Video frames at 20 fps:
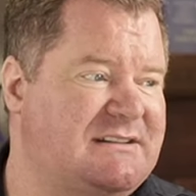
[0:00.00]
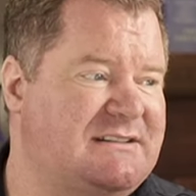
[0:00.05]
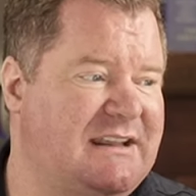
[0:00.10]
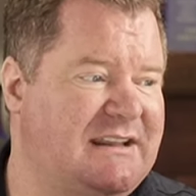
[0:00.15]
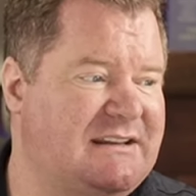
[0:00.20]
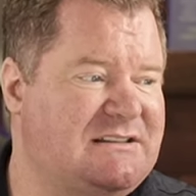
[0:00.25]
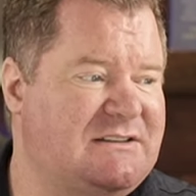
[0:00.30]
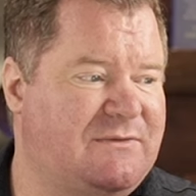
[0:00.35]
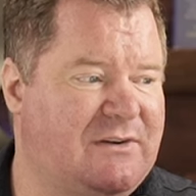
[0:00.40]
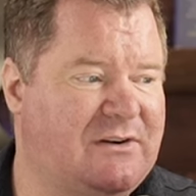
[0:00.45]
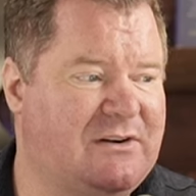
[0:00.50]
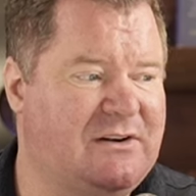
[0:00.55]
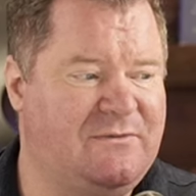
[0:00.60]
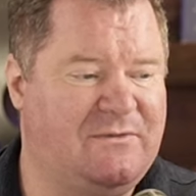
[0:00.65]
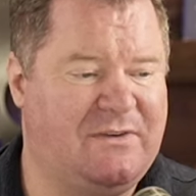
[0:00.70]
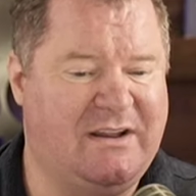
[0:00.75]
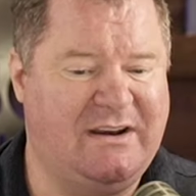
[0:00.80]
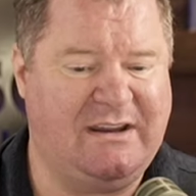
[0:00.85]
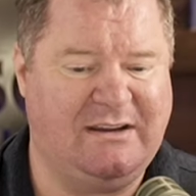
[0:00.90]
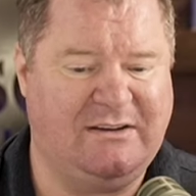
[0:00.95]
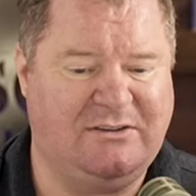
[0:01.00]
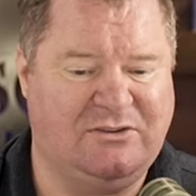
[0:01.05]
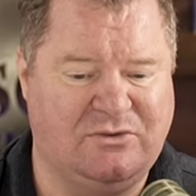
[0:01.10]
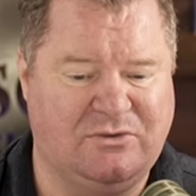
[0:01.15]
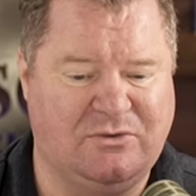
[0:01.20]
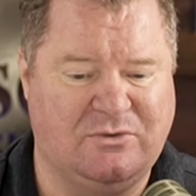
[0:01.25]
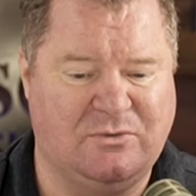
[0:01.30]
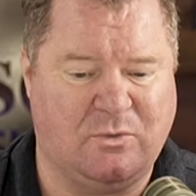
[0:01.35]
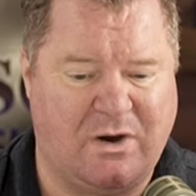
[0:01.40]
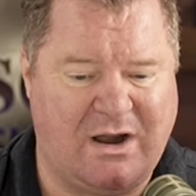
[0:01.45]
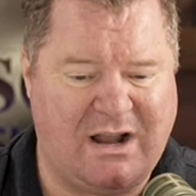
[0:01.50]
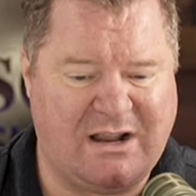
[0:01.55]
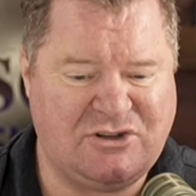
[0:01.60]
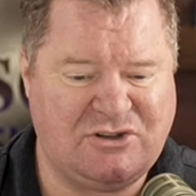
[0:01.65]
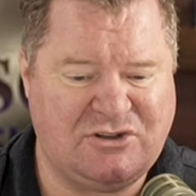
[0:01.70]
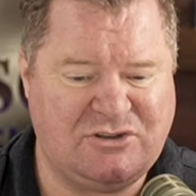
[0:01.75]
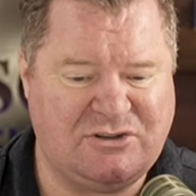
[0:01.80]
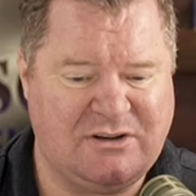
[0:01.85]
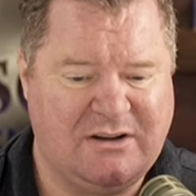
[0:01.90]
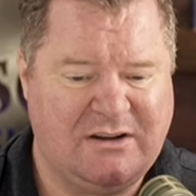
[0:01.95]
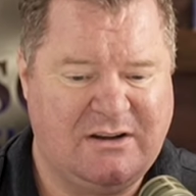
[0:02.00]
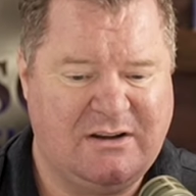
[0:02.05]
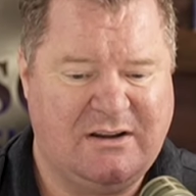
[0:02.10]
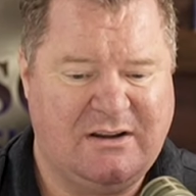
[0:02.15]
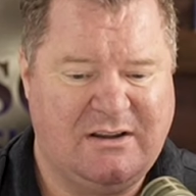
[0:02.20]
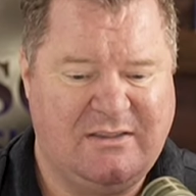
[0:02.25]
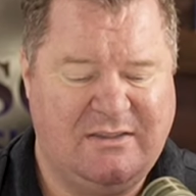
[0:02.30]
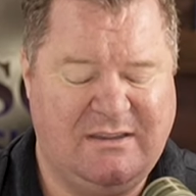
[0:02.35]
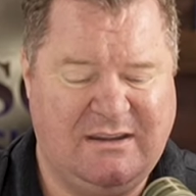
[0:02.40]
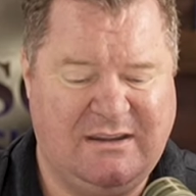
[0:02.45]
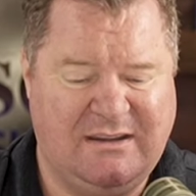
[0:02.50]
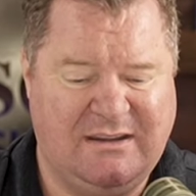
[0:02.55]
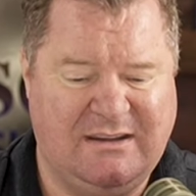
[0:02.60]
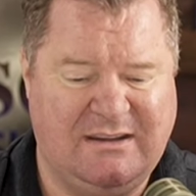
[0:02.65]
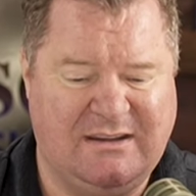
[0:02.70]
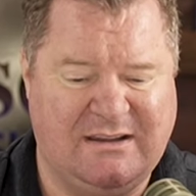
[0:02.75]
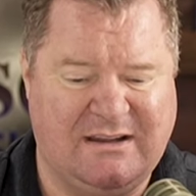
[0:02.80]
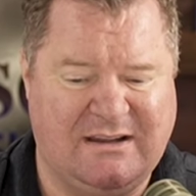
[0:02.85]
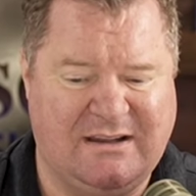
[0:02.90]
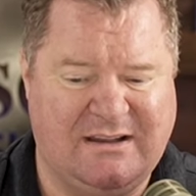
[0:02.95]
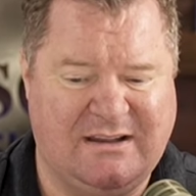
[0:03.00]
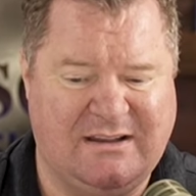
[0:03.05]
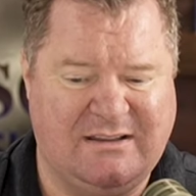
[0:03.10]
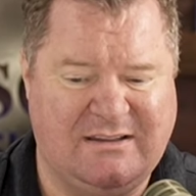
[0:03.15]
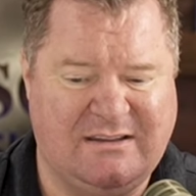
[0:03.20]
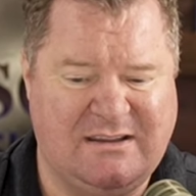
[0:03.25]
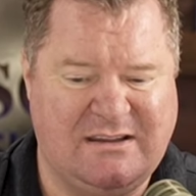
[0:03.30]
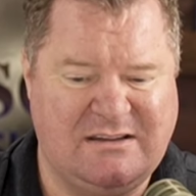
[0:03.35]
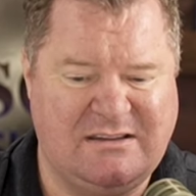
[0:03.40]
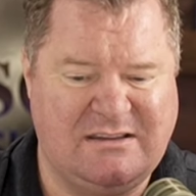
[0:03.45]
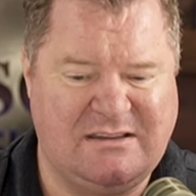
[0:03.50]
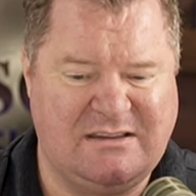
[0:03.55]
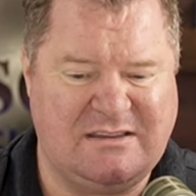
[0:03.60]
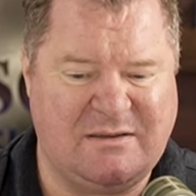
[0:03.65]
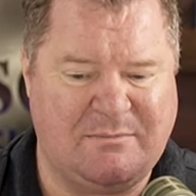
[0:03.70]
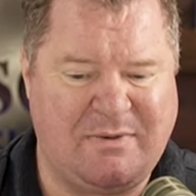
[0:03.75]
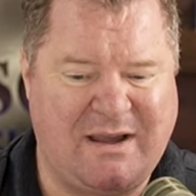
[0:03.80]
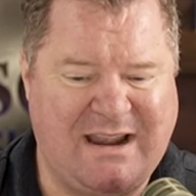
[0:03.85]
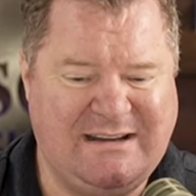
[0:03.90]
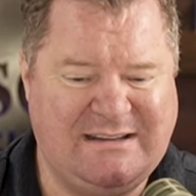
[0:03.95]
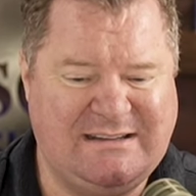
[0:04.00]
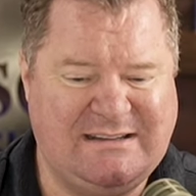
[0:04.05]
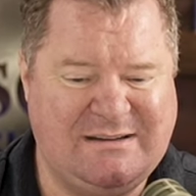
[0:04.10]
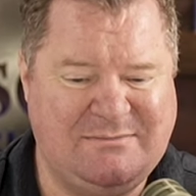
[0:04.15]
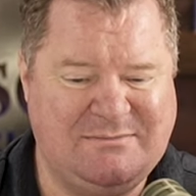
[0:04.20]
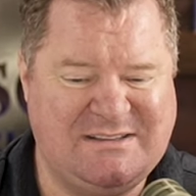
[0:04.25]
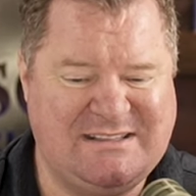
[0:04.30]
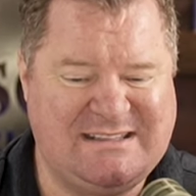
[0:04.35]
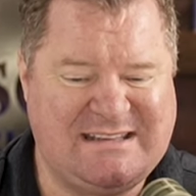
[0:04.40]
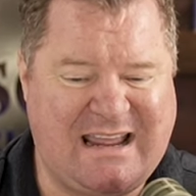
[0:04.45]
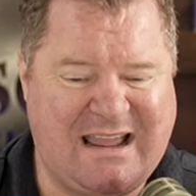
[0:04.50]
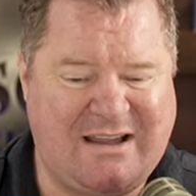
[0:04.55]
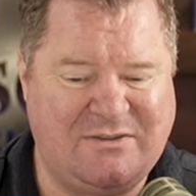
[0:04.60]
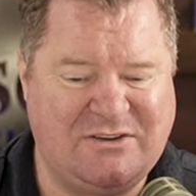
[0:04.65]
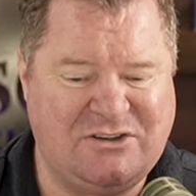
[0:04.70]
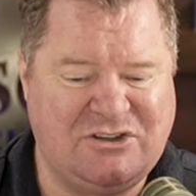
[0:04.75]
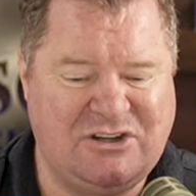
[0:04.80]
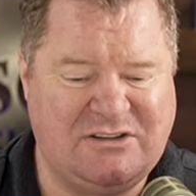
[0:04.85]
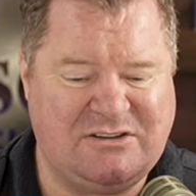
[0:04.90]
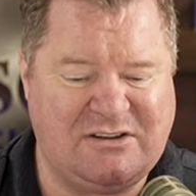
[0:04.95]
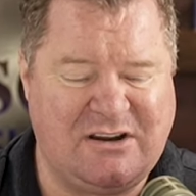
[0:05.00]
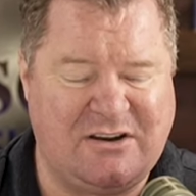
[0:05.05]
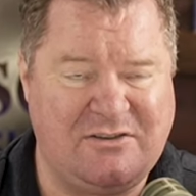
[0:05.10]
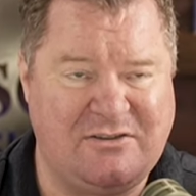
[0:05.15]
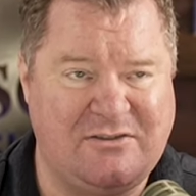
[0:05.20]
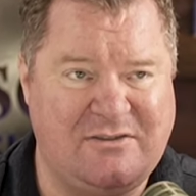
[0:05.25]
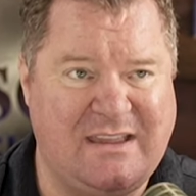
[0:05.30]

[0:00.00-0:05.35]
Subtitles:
It's very funny to watch the Biden team savage each other.